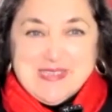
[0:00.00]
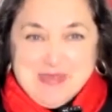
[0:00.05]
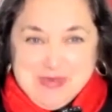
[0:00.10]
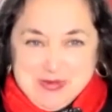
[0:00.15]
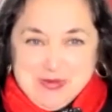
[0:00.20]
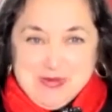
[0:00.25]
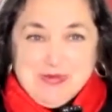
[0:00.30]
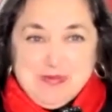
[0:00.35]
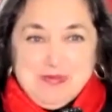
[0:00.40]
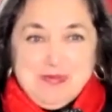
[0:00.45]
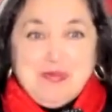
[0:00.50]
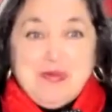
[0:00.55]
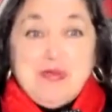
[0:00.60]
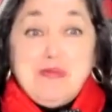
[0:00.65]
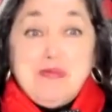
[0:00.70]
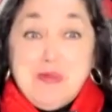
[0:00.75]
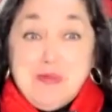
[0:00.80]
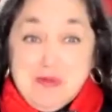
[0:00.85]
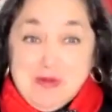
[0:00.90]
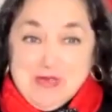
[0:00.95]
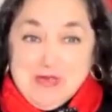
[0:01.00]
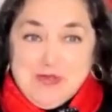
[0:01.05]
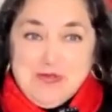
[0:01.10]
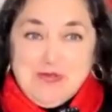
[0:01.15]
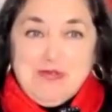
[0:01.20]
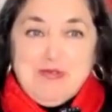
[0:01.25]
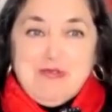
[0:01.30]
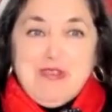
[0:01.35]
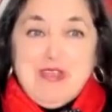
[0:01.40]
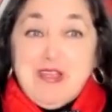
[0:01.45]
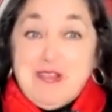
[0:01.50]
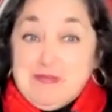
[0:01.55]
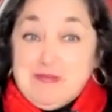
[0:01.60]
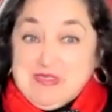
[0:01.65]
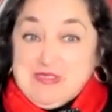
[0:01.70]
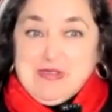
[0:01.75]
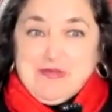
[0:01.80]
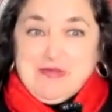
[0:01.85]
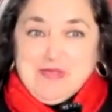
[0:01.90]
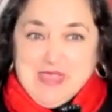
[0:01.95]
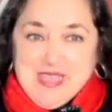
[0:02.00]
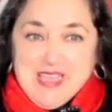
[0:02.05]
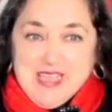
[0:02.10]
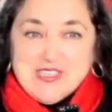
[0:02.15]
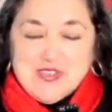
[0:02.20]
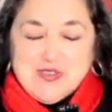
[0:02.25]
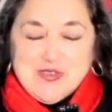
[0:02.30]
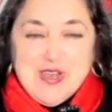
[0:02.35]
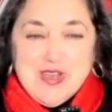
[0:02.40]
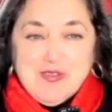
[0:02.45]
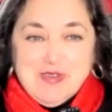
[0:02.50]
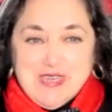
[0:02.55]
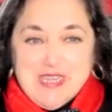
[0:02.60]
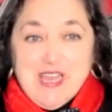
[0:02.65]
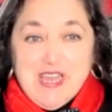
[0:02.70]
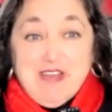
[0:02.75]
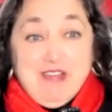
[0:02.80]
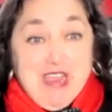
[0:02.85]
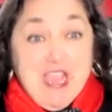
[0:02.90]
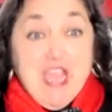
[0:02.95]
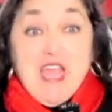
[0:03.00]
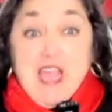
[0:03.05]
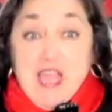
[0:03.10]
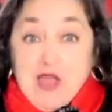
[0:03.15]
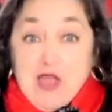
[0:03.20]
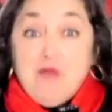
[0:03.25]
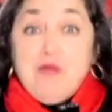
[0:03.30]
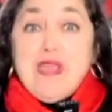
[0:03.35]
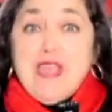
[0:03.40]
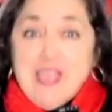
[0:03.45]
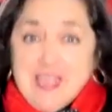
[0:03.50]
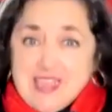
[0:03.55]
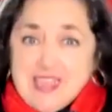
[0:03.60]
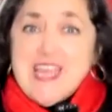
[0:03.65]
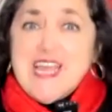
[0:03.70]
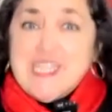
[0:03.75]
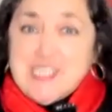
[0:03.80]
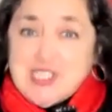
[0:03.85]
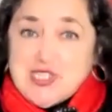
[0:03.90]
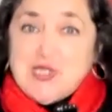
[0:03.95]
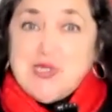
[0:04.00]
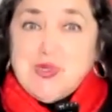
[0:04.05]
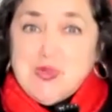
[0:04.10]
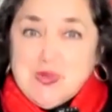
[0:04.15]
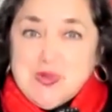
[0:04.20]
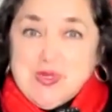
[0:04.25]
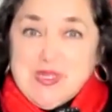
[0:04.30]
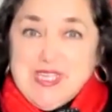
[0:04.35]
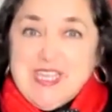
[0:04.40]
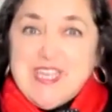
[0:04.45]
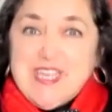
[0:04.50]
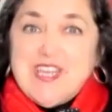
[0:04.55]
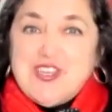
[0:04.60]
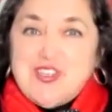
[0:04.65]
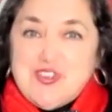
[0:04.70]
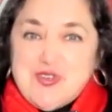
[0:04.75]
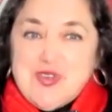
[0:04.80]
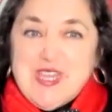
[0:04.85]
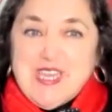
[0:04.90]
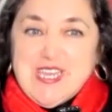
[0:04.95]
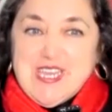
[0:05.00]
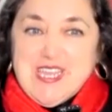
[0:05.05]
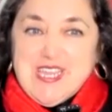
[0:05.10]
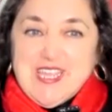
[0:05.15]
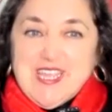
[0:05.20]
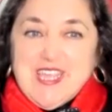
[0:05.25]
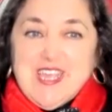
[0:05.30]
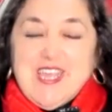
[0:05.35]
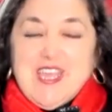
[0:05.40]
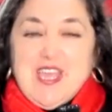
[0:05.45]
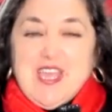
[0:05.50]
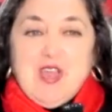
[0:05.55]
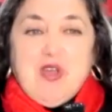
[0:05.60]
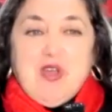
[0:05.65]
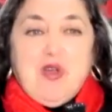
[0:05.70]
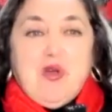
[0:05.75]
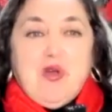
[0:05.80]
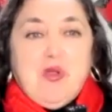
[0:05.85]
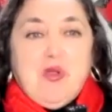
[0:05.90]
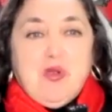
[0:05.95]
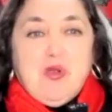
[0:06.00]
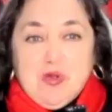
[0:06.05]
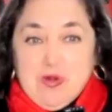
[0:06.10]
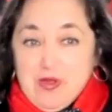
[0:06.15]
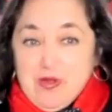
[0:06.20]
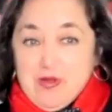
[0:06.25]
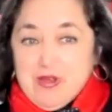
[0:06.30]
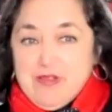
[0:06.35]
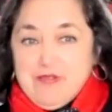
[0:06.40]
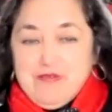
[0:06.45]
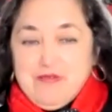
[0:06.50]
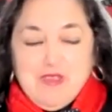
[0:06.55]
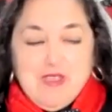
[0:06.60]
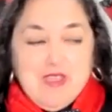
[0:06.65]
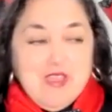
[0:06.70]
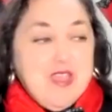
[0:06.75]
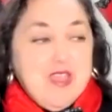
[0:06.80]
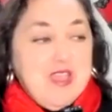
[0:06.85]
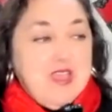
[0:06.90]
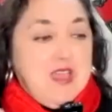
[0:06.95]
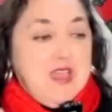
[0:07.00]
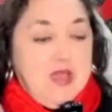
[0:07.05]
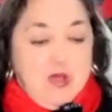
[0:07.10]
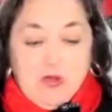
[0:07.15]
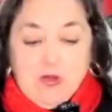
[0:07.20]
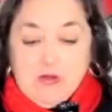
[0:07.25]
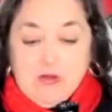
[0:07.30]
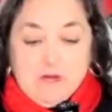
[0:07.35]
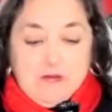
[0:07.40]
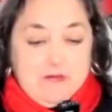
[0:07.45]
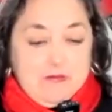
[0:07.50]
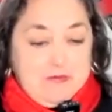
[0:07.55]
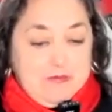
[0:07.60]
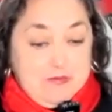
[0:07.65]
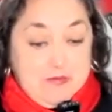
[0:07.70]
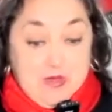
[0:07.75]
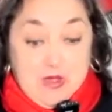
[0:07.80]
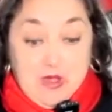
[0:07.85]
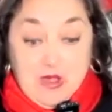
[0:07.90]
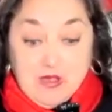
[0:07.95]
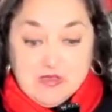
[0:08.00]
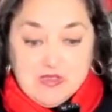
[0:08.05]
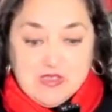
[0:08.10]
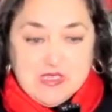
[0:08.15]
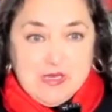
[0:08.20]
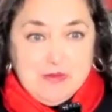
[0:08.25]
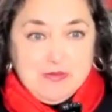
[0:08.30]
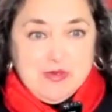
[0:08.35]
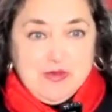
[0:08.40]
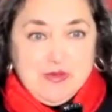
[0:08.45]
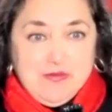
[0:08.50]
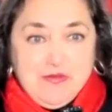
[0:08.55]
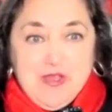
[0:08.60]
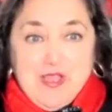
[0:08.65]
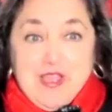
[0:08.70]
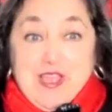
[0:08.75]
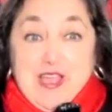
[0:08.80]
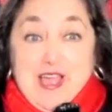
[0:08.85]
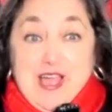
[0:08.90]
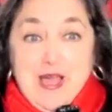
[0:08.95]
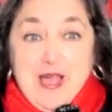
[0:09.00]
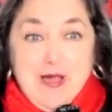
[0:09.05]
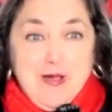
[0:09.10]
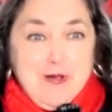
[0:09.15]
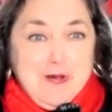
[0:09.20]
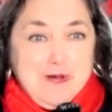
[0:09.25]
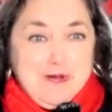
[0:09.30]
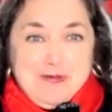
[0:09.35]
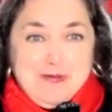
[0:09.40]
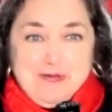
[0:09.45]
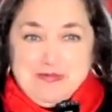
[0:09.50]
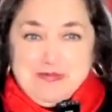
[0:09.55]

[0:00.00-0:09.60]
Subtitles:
To bring people into the realms of the extraordinary. And we had that too in our training, a whole choreography, a whole concept of how